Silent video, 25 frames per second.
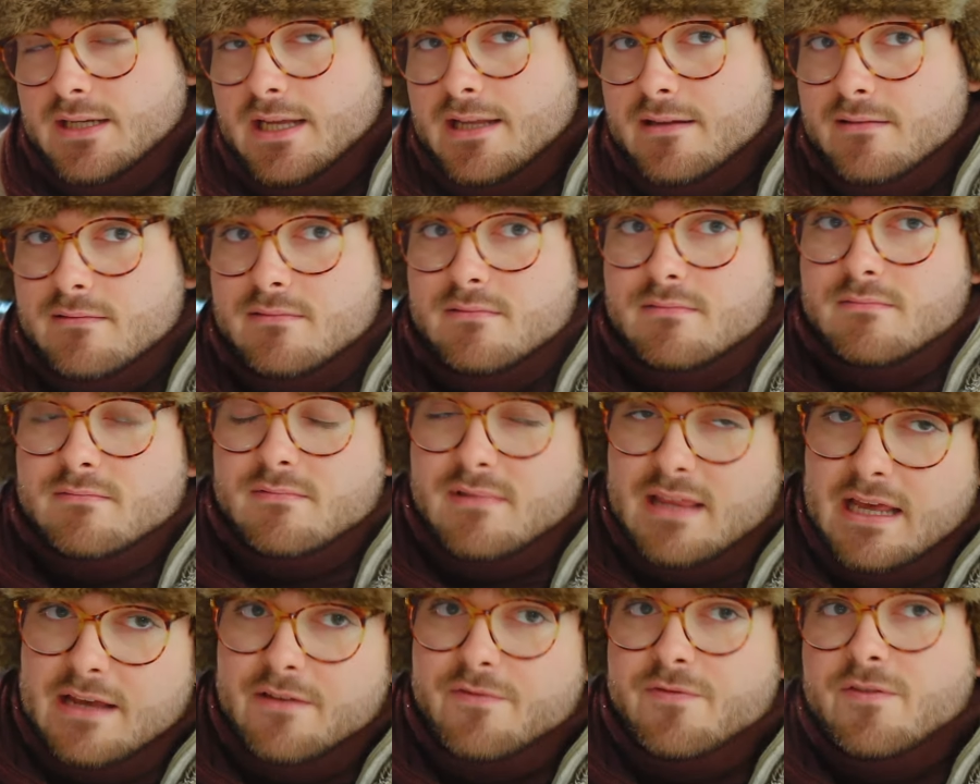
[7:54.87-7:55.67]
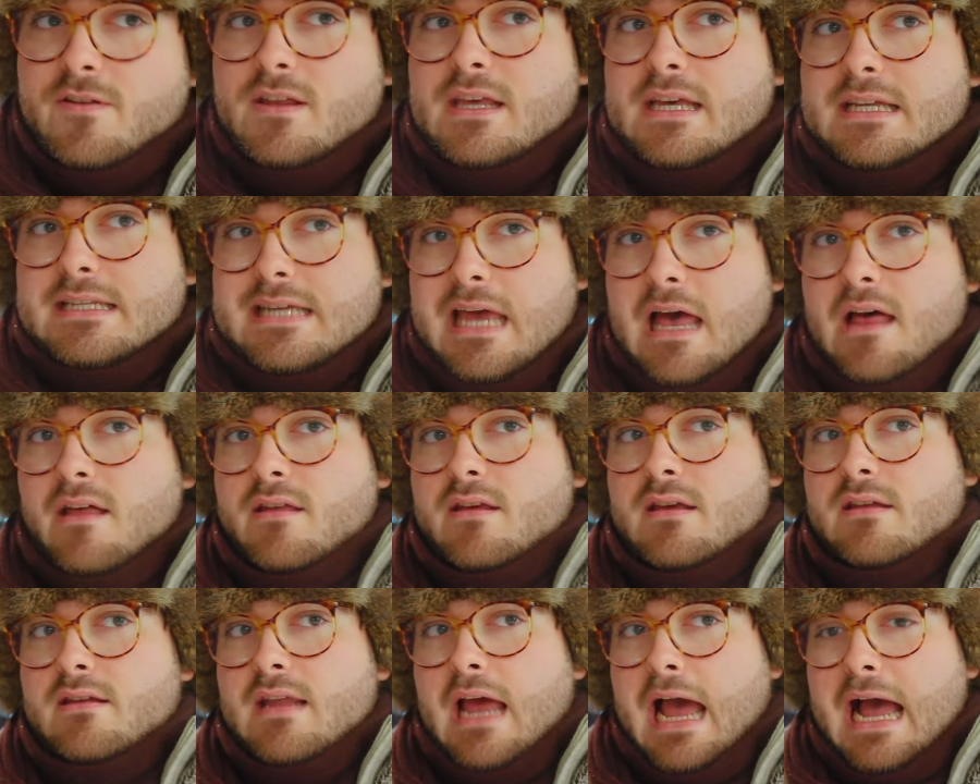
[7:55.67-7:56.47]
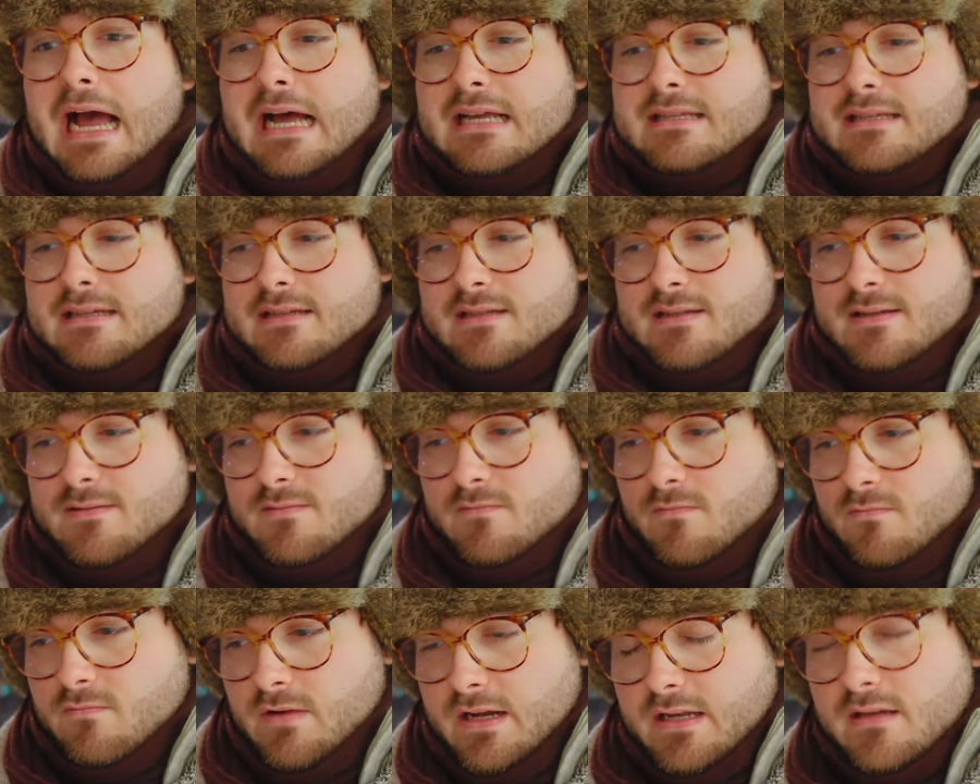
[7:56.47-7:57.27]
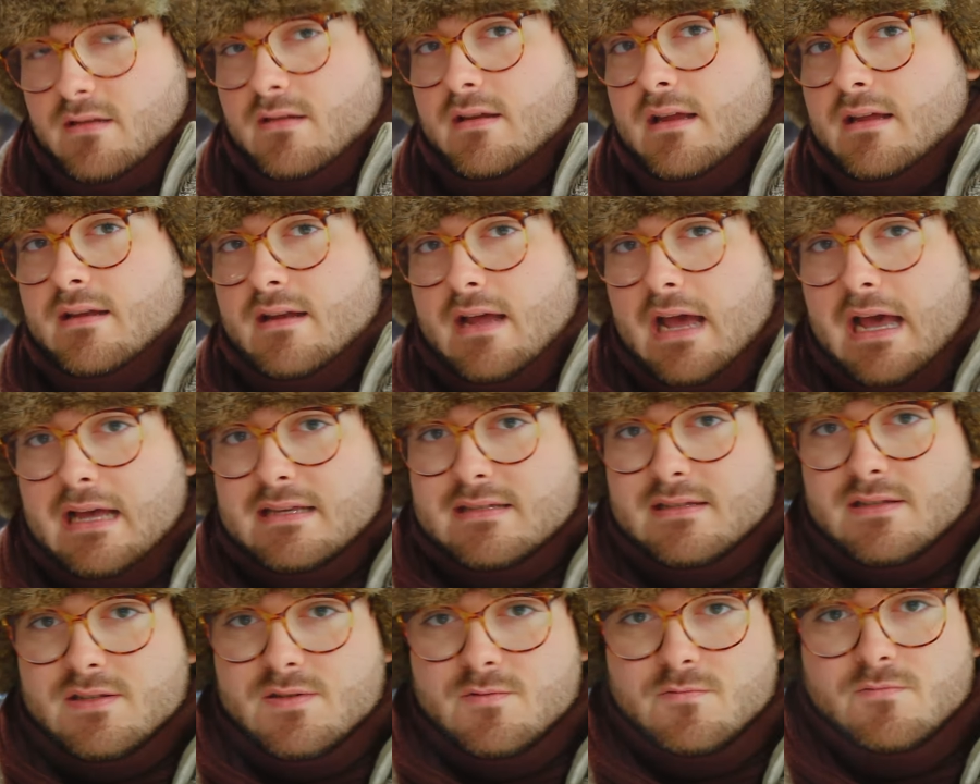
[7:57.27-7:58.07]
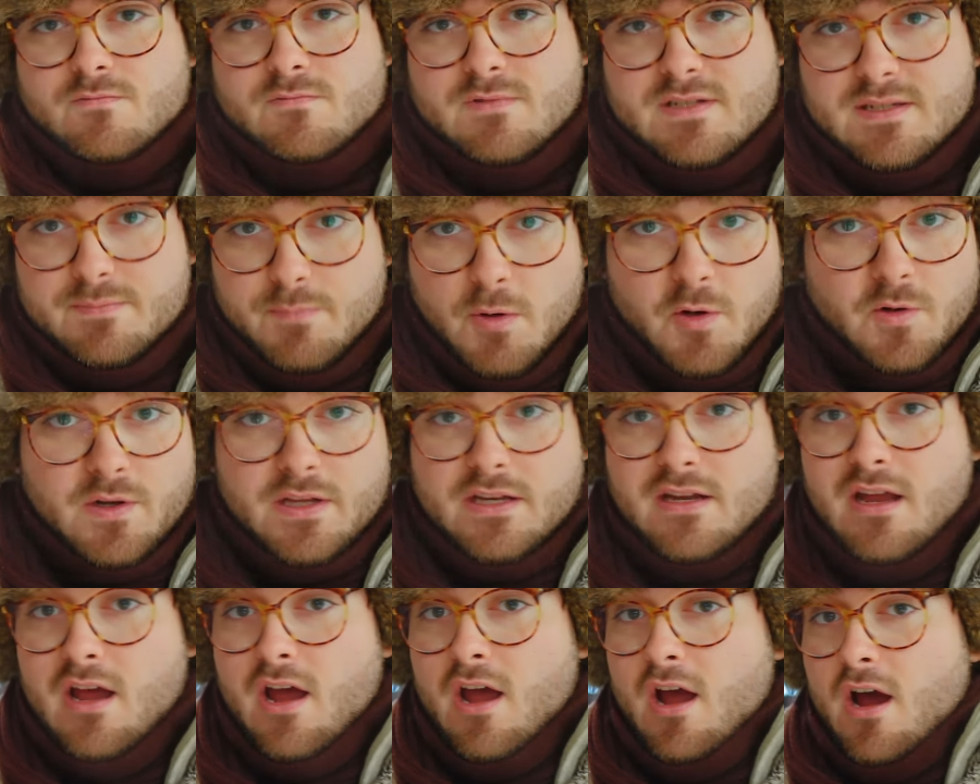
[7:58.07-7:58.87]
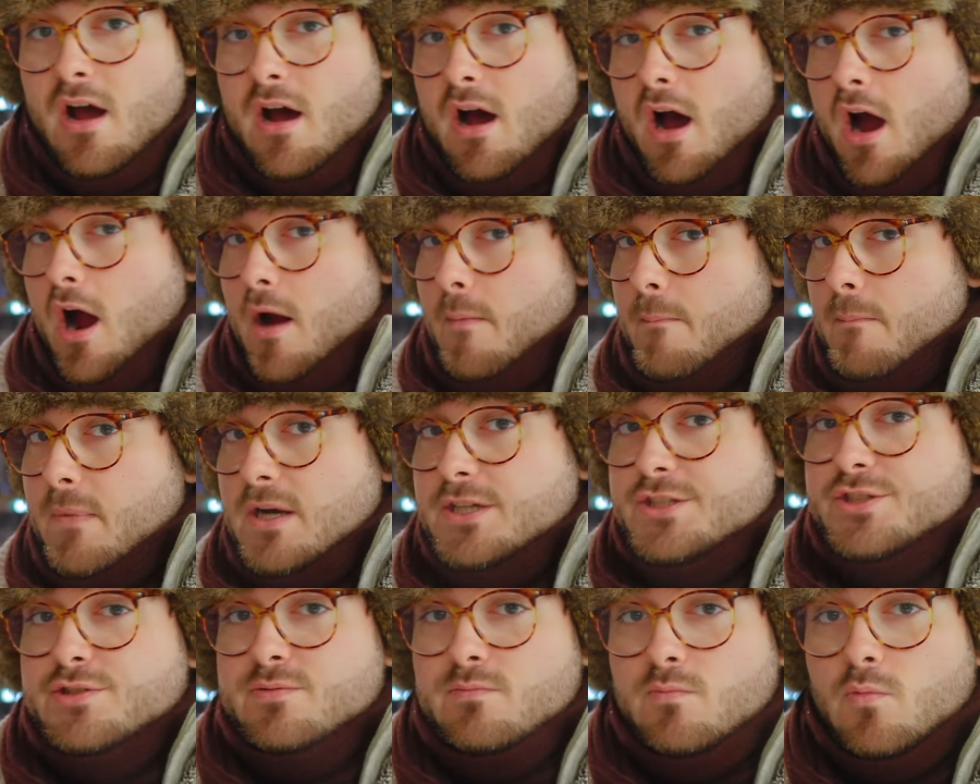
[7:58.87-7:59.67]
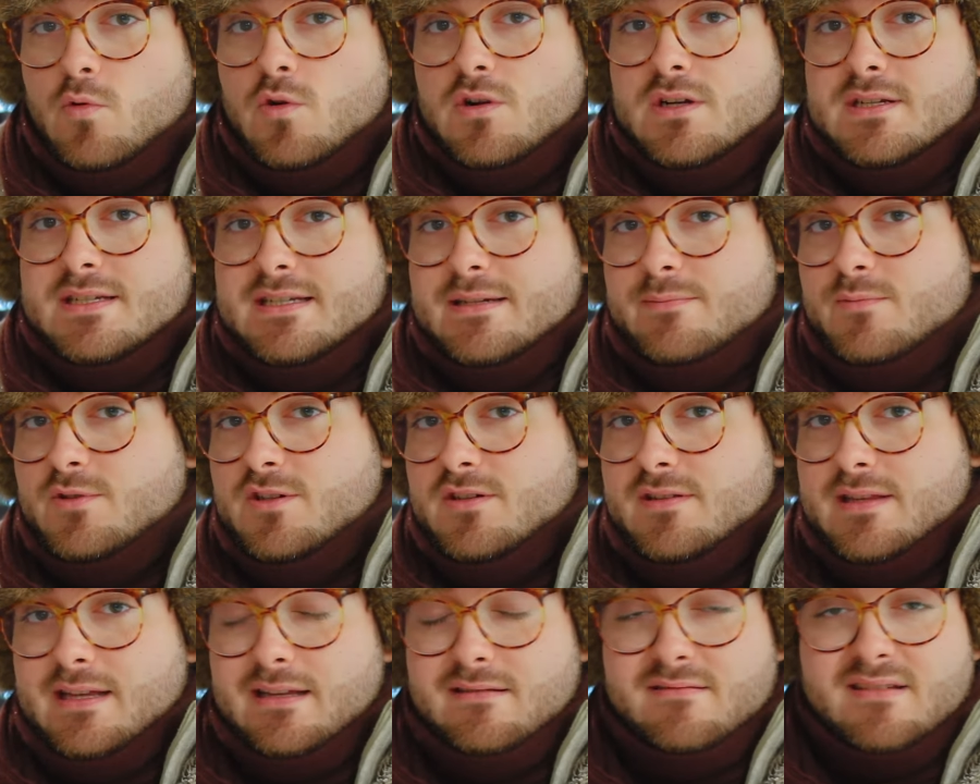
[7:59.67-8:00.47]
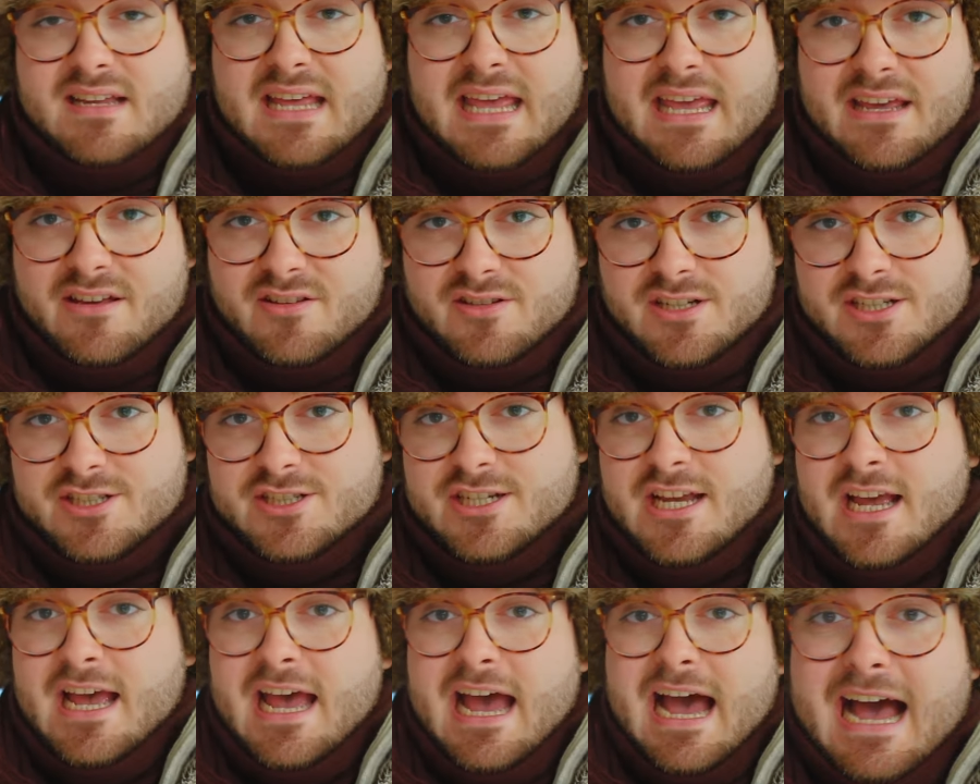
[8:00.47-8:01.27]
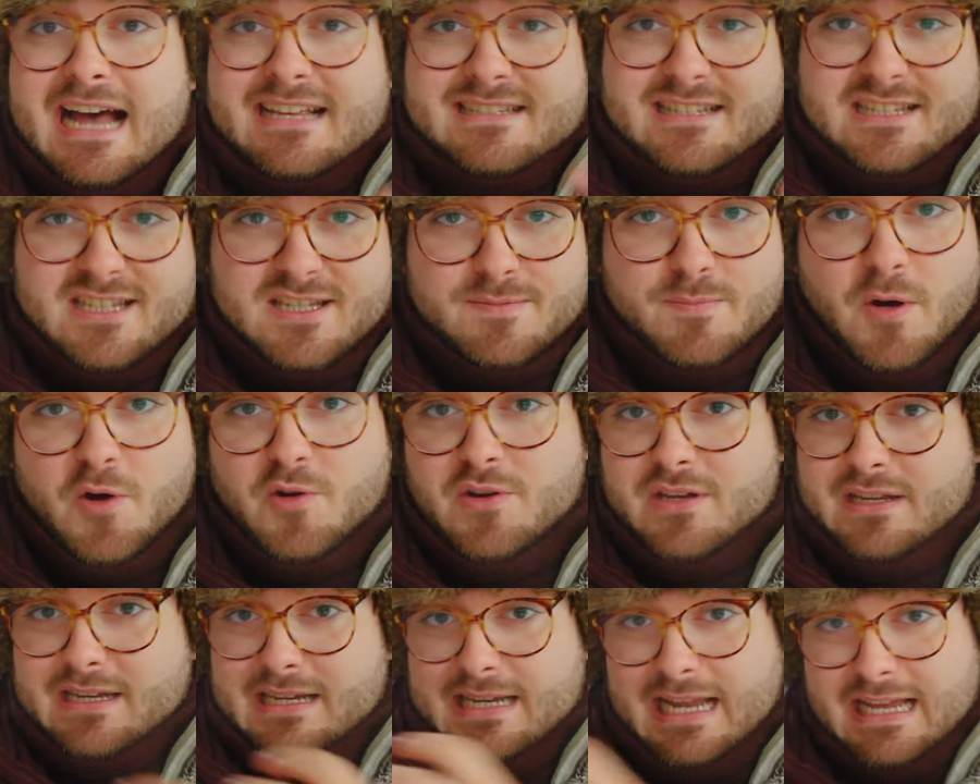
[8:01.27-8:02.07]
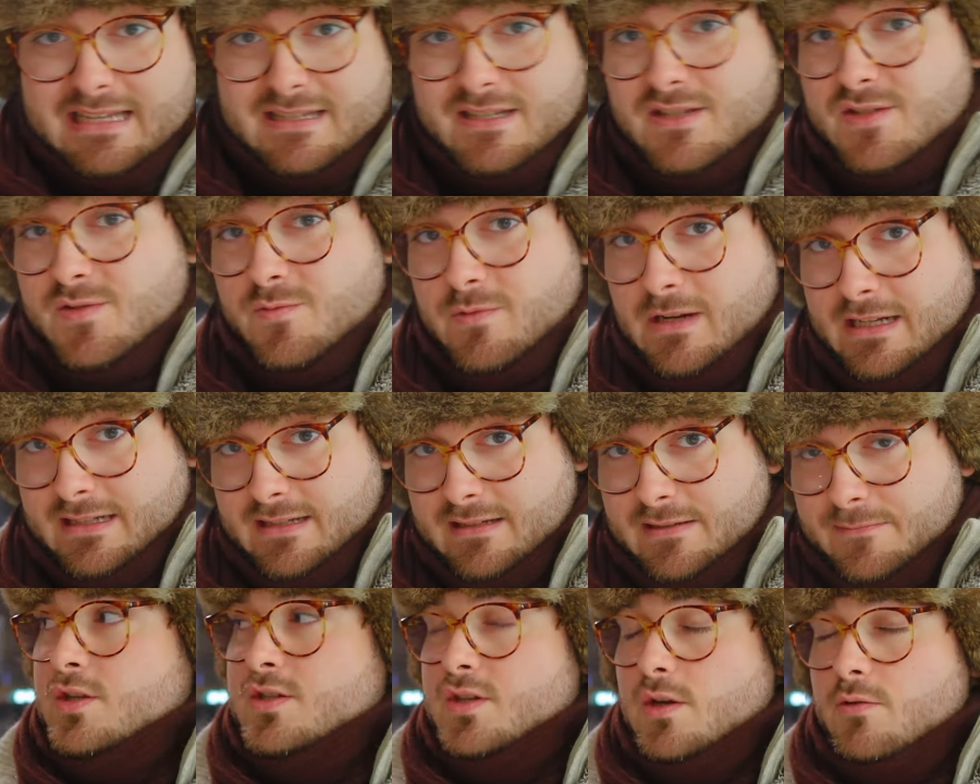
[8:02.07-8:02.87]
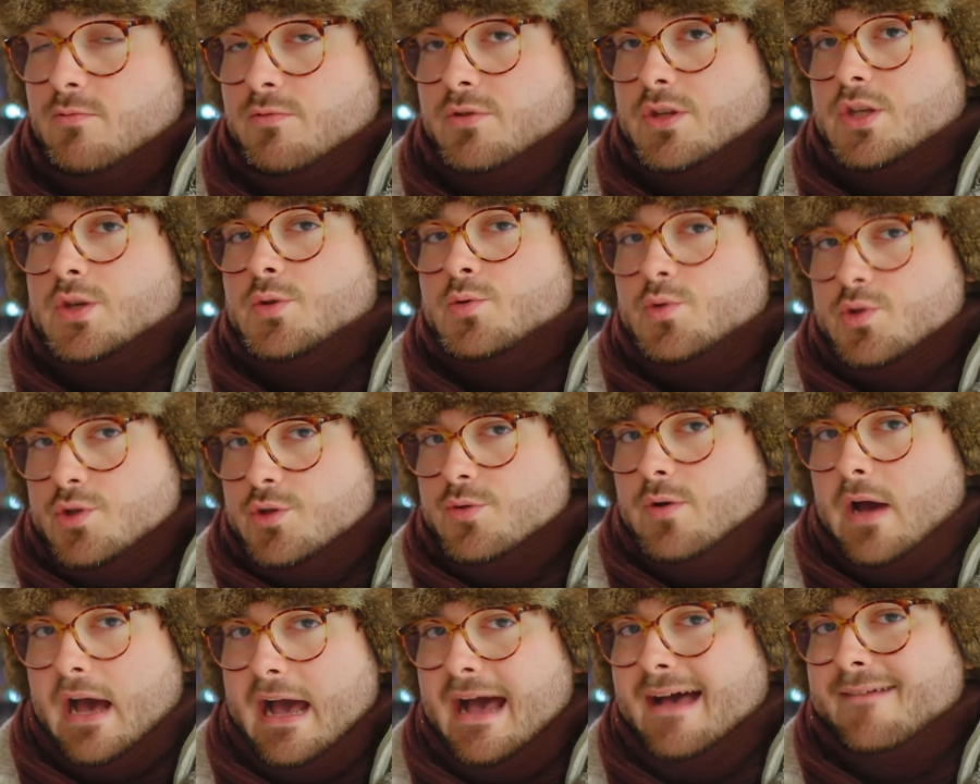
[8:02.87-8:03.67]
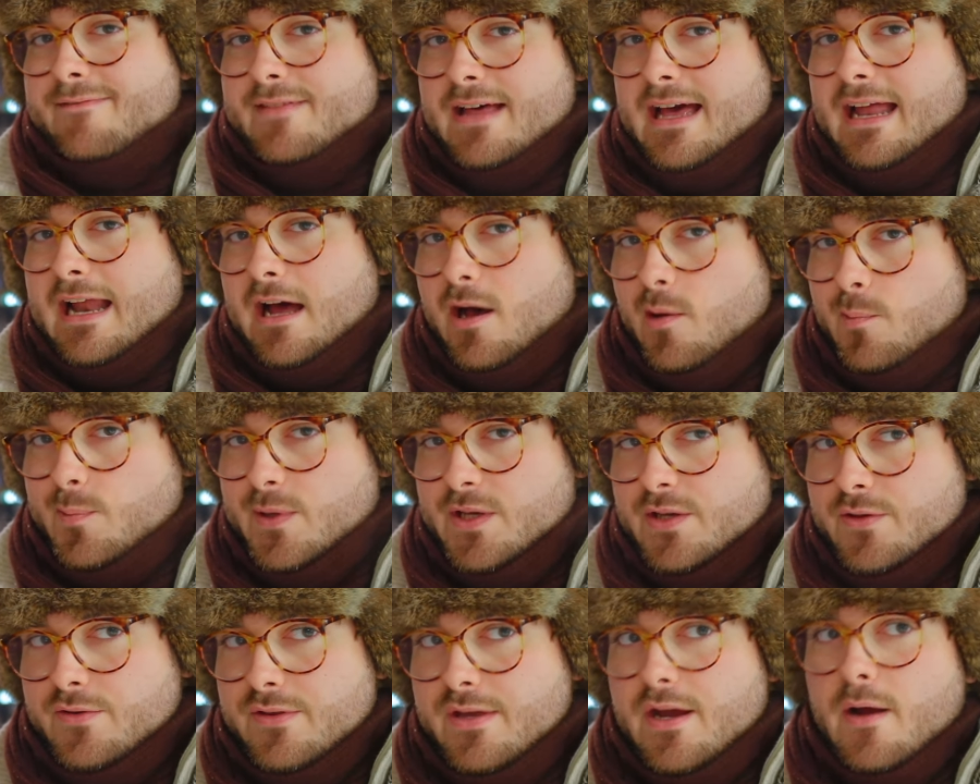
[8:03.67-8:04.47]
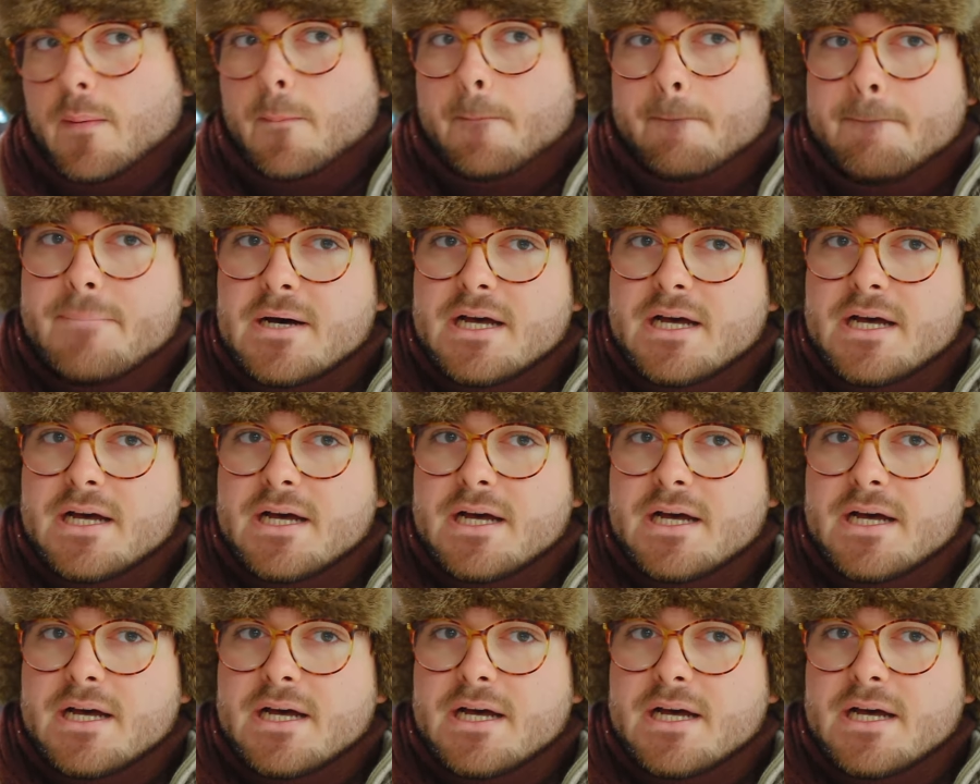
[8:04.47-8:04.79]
And thankfully, Italian as it's written and as it's spoken are much more similar than English as it's spoken and as it's written. So you do have that helping you there.